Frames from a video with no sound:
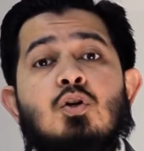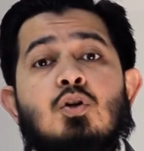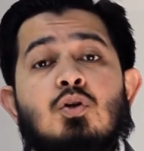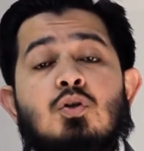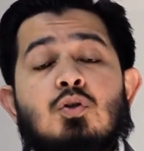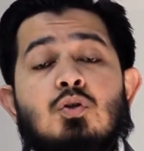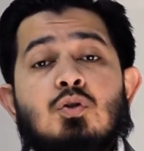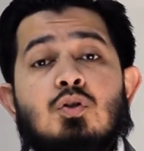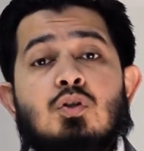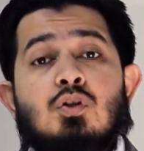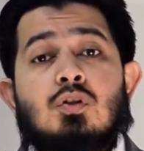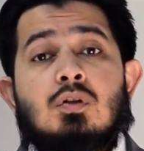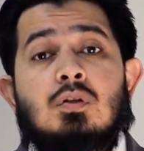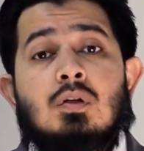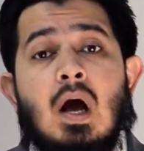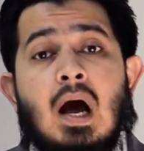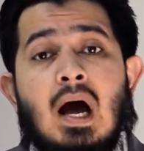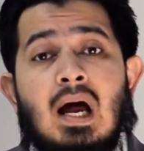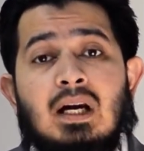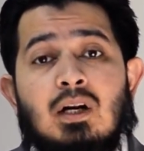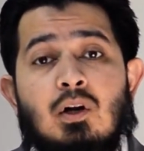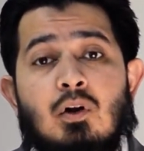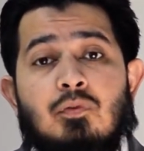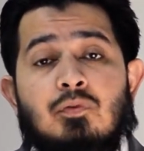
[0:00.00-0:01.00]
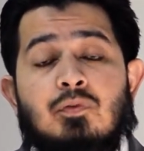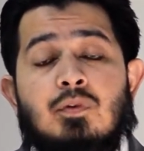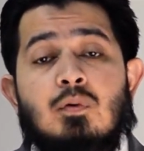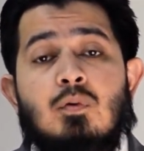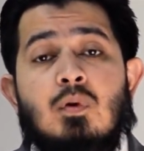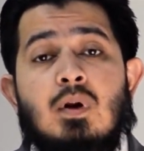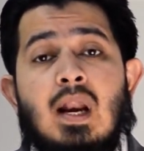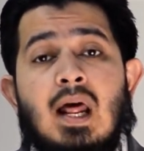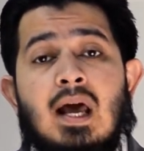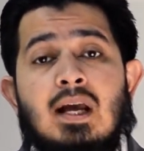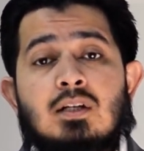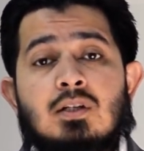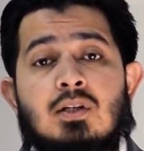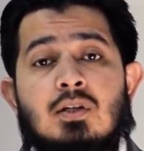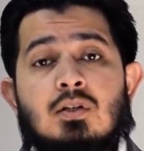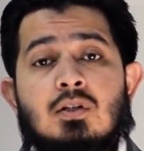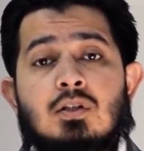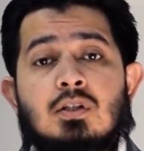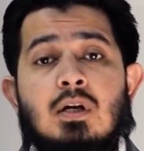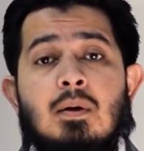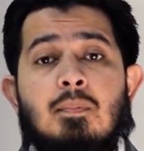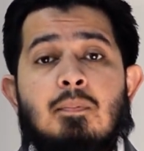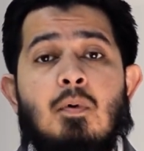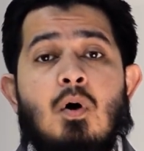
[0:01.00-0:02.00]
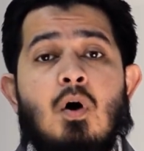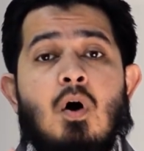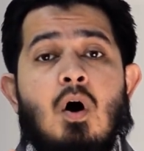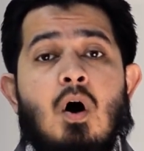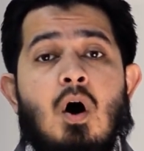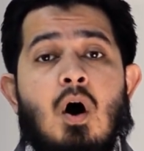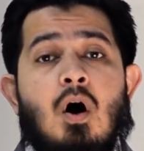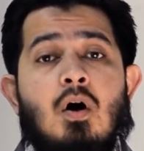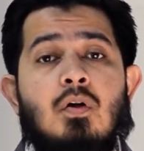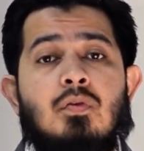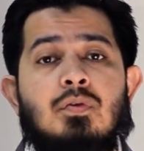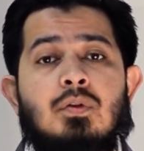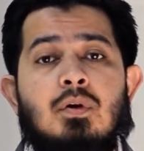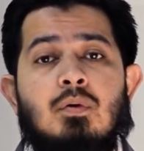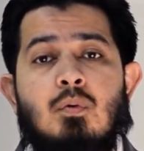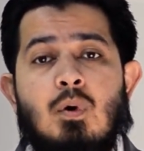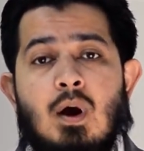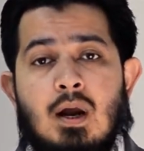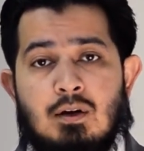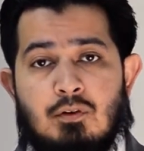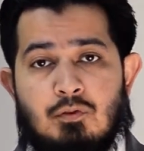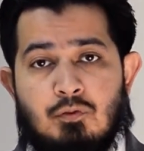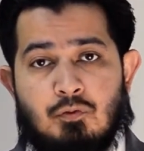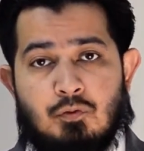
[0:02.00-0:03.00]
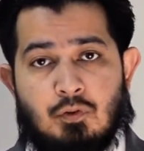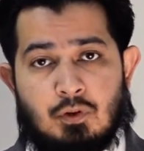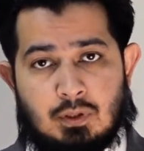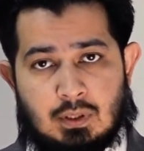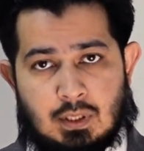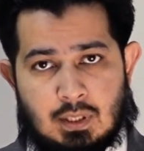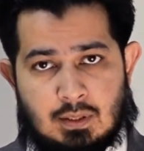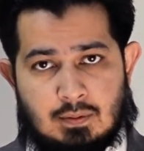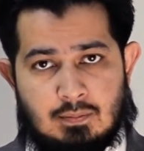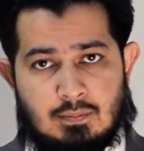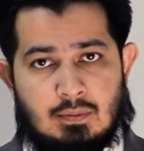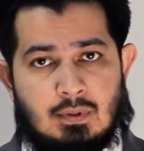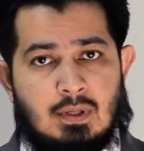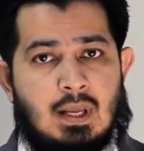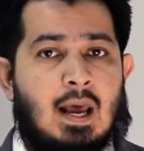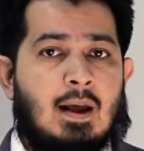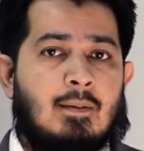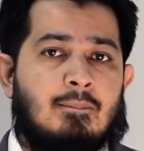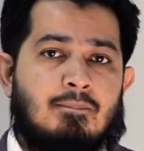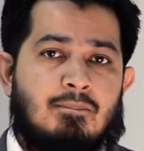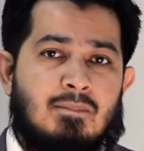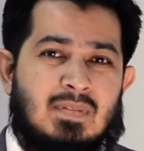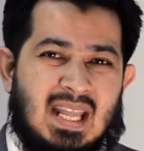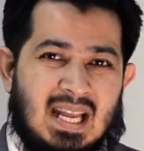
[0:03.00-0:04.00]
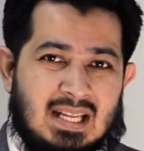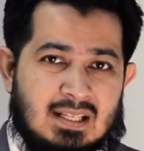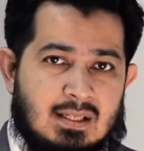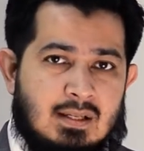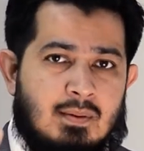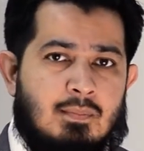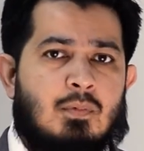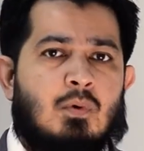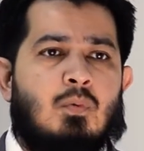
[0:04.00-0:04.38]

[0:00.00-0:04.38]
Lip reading: to start off the relationship on the right footing. Yeah, that's number